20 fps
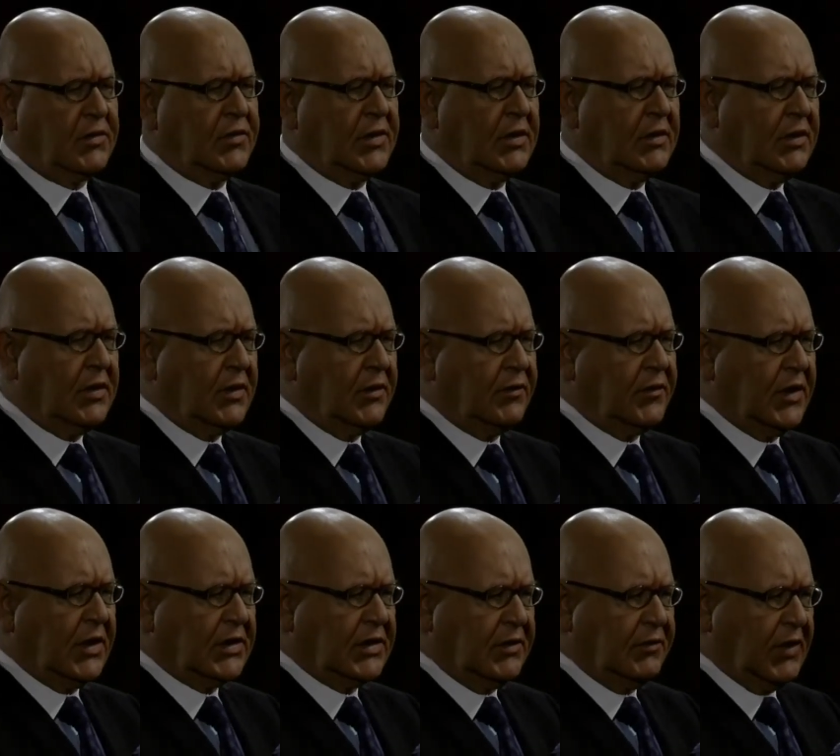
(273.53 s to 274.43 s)
very
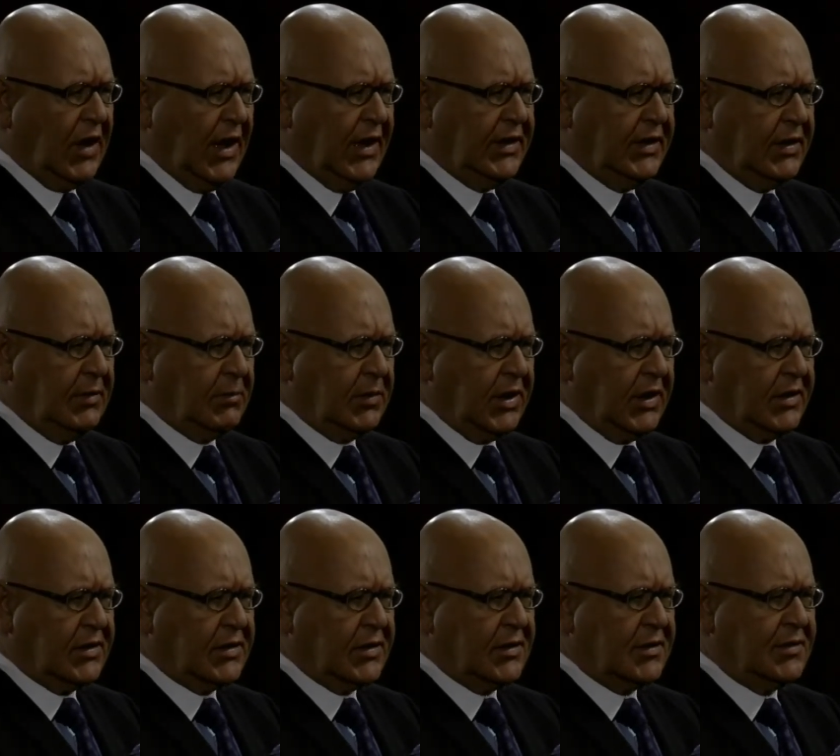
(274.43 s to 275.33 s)
effective hiding
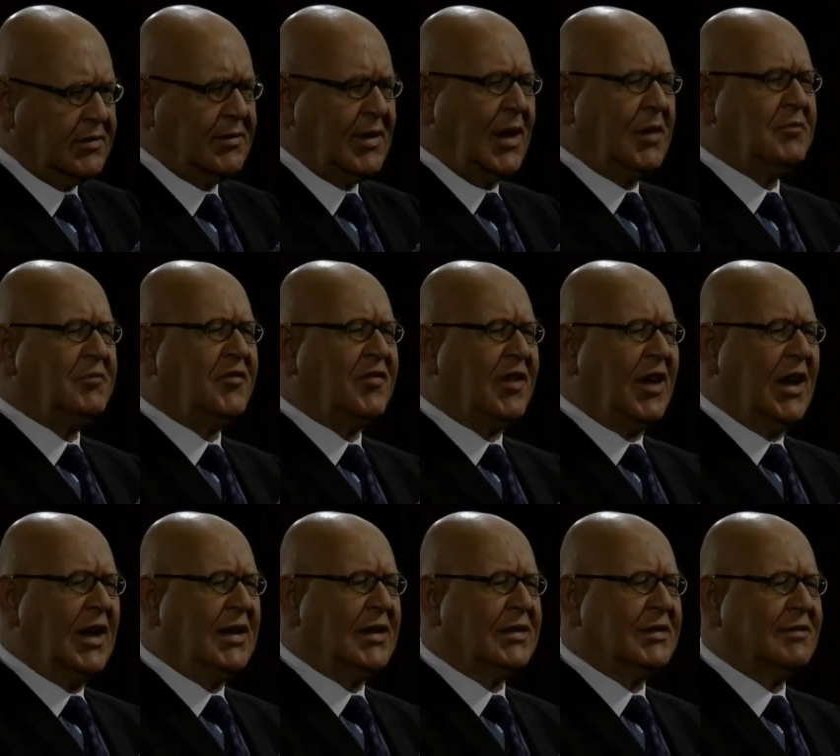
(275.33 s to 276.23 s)
places. I'm
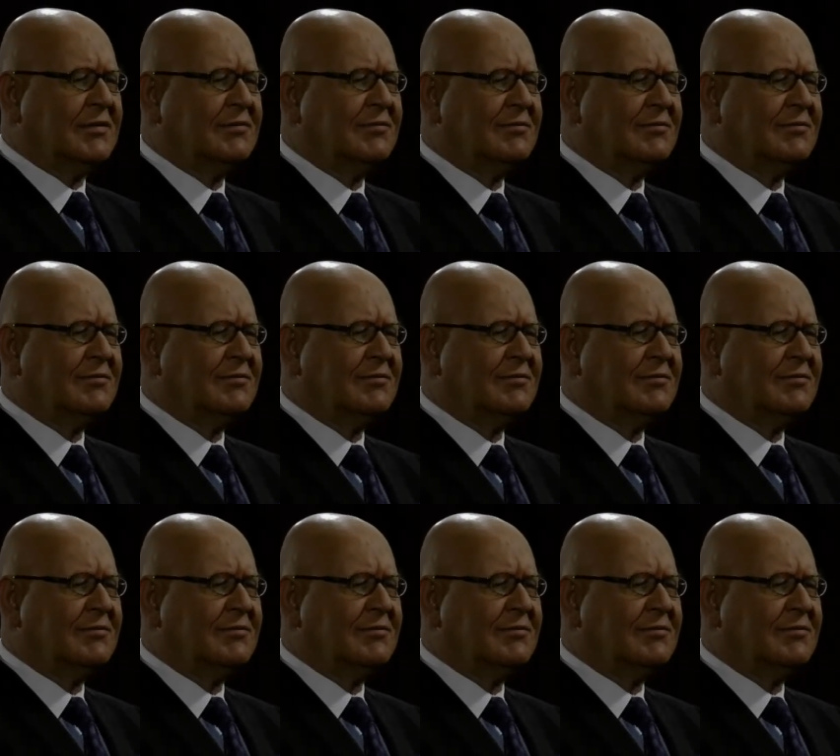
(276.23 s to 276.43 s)
fine.